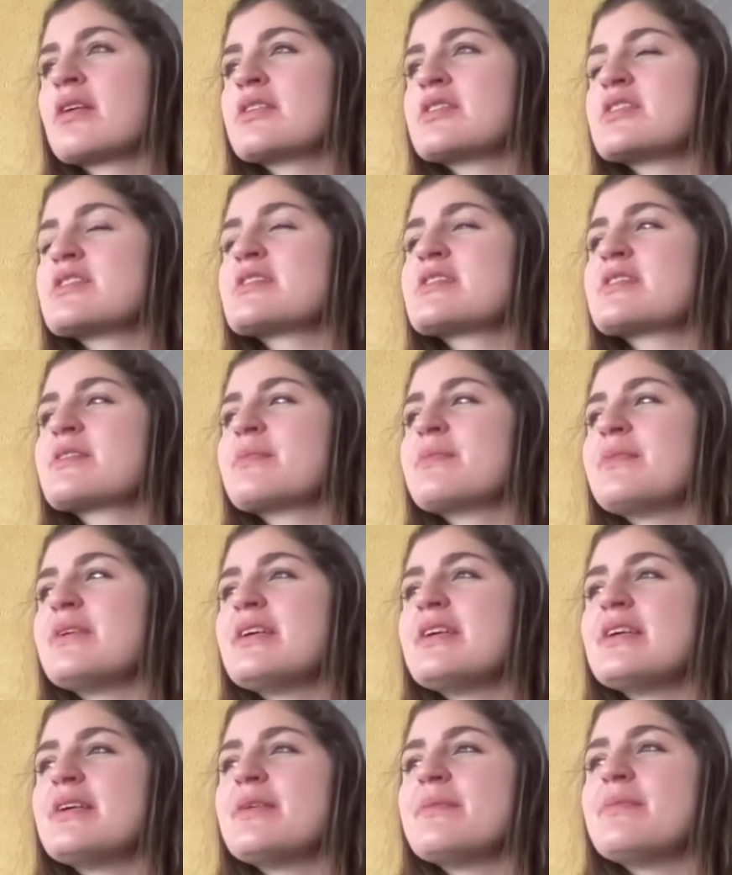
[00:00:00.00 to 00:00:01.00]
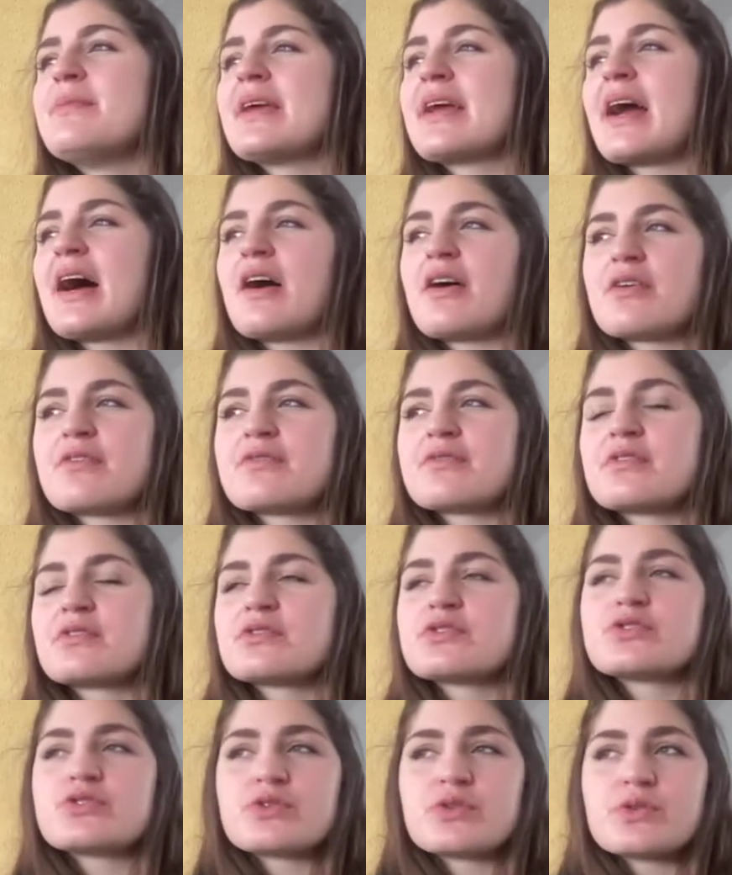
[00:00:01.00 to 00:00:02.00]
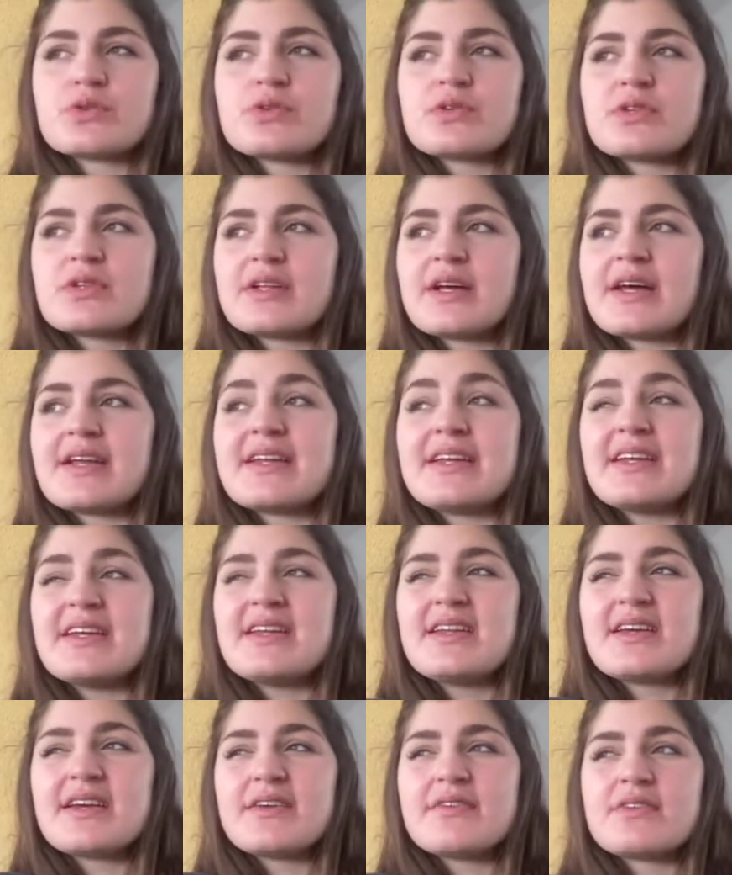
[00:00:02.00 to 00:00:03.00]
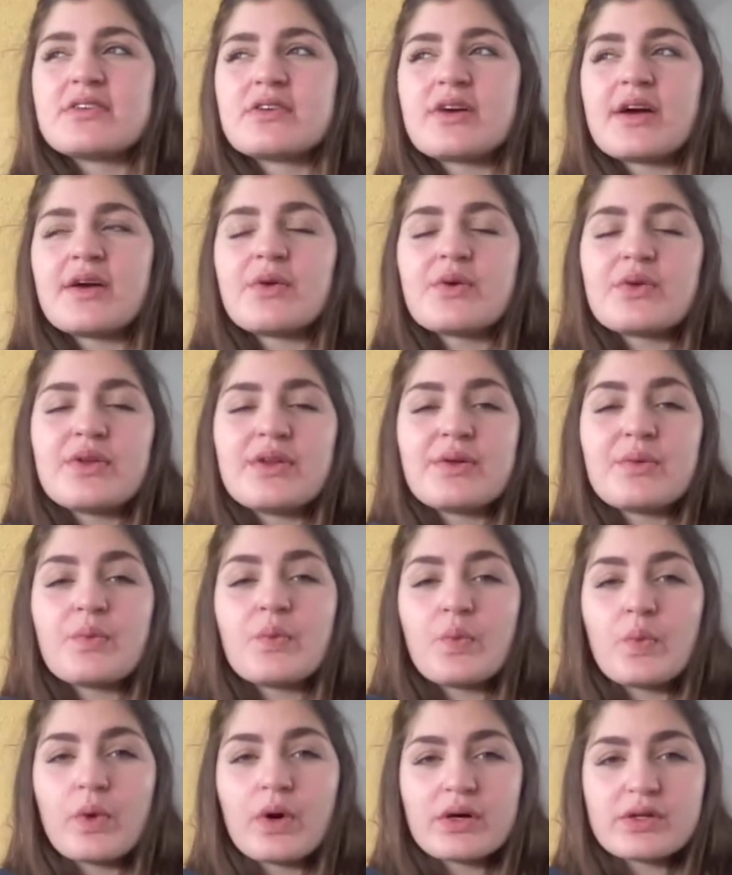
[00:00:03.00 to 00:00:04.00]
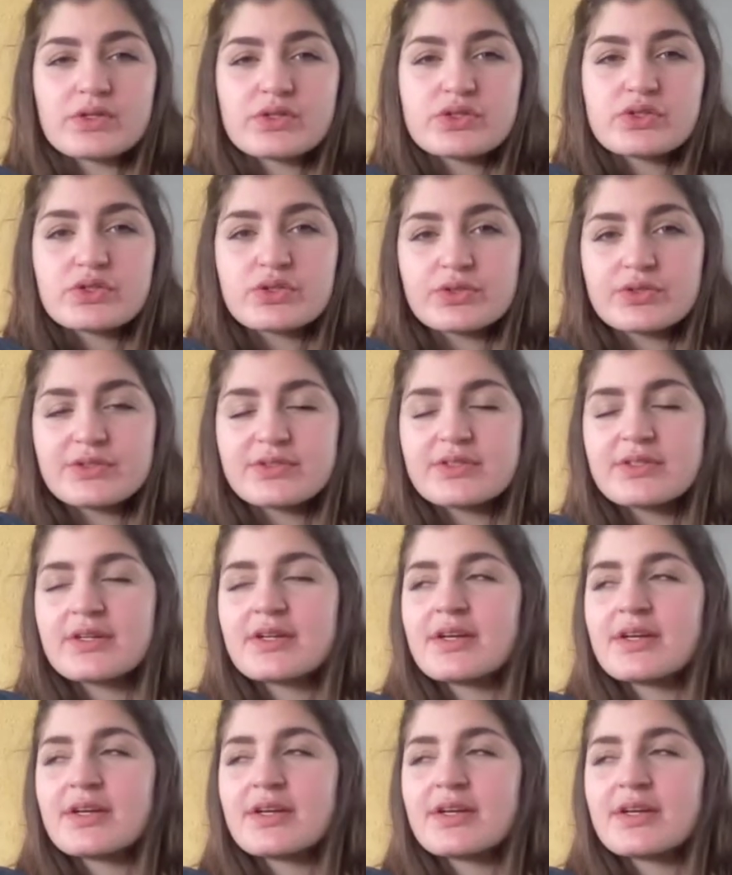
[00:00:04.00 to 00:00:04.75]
just me being out of control and eating even though I didn't want to.